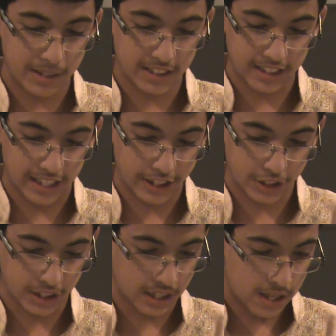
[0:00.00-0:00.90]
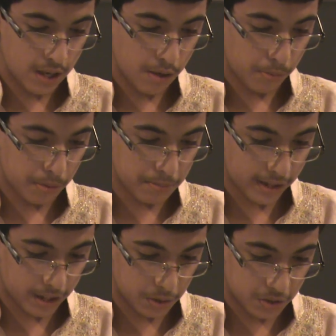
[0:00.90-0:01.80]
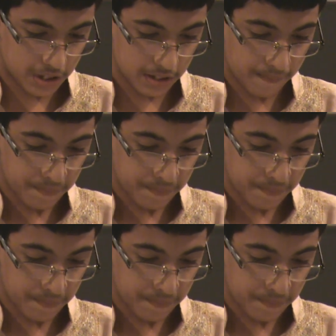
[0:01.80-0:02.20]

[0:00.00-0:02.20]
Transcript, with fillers: means connection with my roots.